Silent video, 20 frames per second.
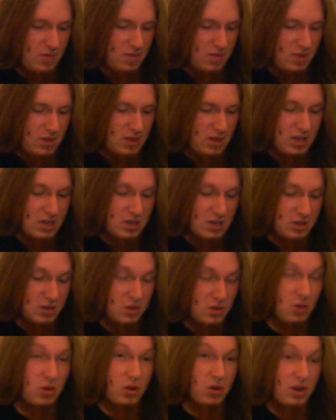The disc has
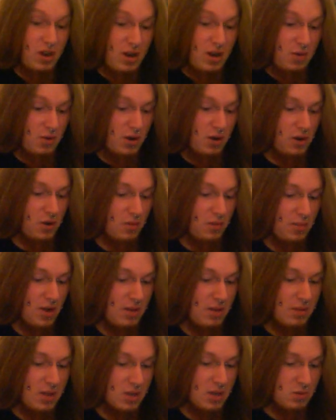got good artwork on,
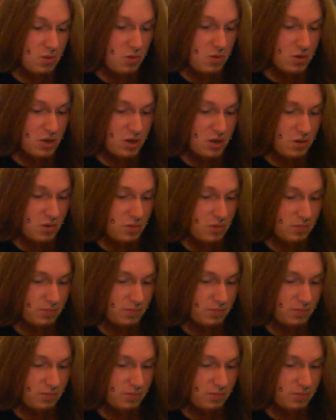maybe this will too.